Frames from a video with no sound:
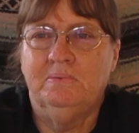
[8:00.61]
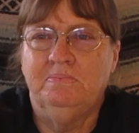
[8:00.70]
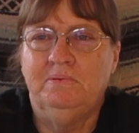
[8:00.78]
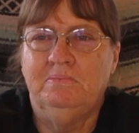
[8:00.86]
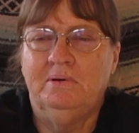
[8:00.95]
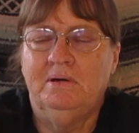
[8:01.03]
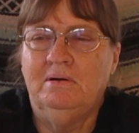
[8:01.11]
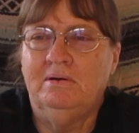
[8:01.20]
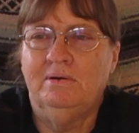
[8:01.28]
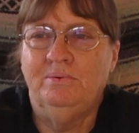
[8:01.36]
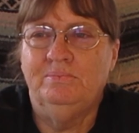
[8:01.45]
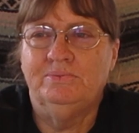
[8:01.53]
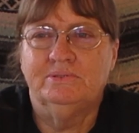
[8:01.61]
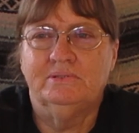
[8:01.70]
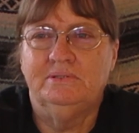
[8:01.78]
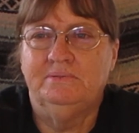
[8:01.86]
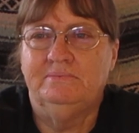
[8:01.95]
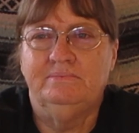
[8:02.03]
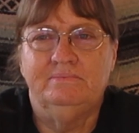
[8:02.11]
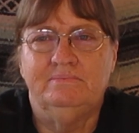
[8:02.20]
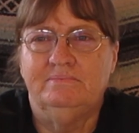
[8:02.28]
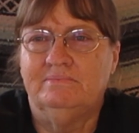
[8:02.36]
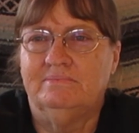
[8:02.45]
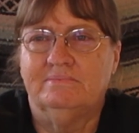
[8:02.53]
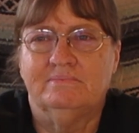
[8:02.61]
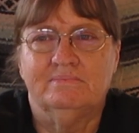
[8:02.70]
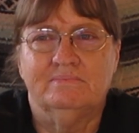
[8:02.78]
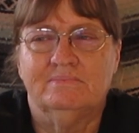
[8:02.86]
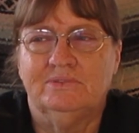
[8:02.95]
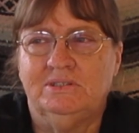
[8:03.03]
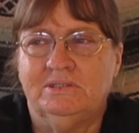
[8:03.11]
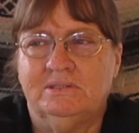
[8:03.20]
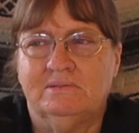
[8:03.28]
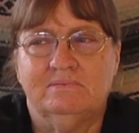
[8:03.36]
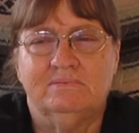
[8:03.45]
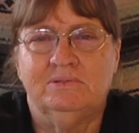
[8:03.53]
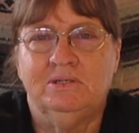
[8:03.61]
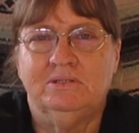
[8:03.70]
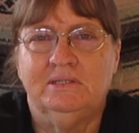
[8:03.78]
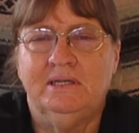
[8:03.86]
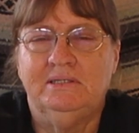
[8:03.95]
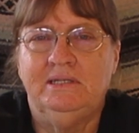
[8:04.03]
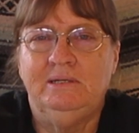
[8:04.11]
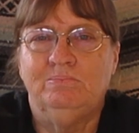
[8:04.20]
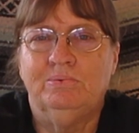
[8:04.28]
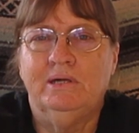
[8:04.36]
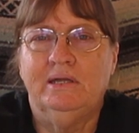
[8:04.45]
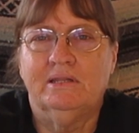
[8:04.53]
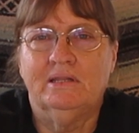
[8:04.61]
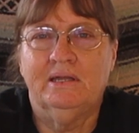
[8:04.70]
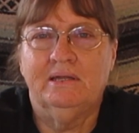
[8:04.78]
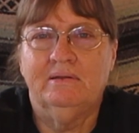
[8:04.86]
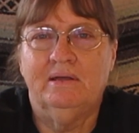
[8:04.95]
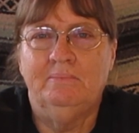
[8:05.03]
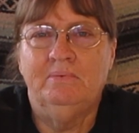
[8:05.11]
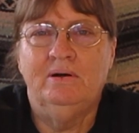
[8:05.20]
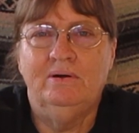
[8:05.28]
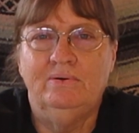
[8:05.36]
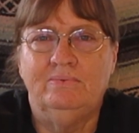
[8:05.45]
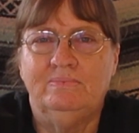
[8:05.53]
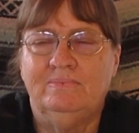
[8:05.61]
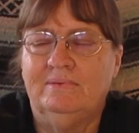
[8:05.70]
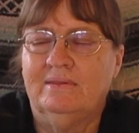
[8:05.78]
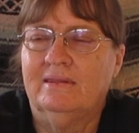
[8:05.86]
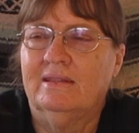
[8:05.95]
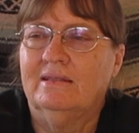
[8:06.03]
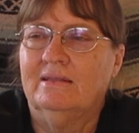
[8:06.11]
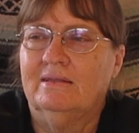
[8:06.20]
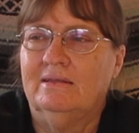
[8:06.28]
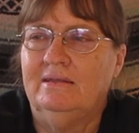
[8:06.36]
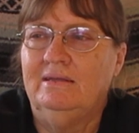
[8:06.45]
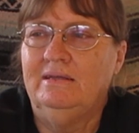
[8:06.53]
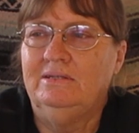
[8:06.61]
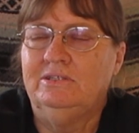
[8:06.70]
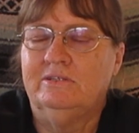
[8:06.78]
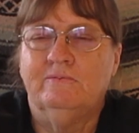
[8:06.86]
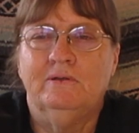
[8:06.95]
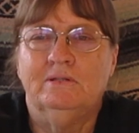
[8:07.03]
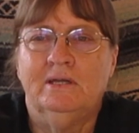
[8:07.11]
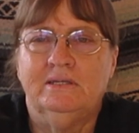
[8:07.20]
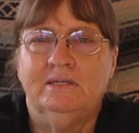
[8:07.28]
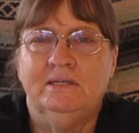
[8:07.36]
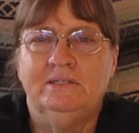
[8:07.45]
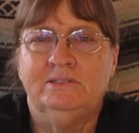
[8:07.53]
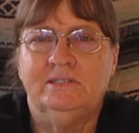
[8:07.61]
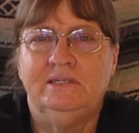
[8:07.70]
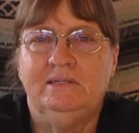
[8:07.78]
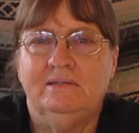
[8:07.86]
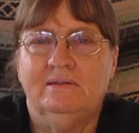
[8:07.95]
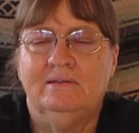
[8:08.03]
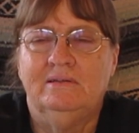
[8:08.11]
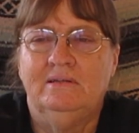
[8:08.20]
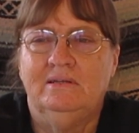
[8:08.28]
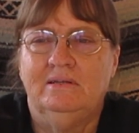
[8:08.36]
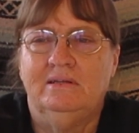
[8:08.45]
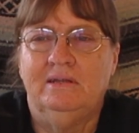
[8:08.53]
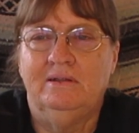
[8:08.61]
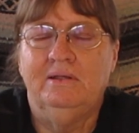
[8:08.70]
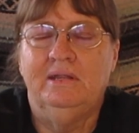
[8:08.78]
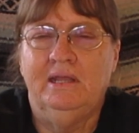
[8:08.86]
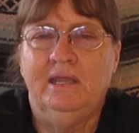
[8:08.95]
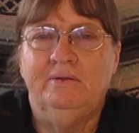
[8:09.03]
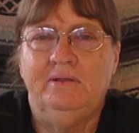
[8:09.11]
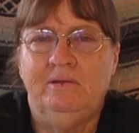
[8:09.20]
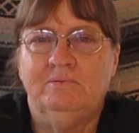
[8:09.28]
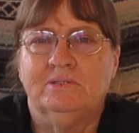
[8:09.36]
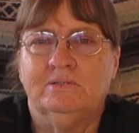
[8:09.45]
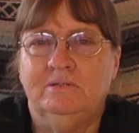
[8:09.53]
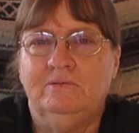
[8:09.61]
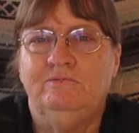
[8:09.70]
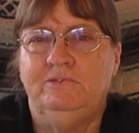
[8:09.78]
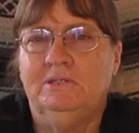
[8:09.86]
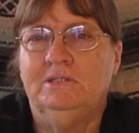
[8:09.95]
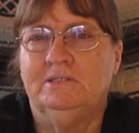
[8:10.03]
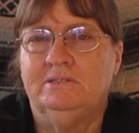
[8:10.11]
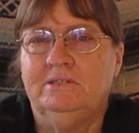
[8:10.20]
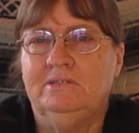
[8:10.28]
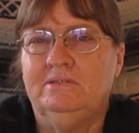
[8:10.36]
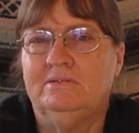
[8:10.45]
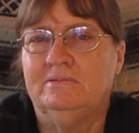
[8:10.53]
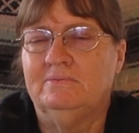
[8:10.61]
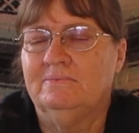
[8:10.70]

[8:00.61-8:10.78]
up in my arms and just took that deep breath like, I'm home. And it just felt like Dusty. And, and had, it, was a good feeling, too.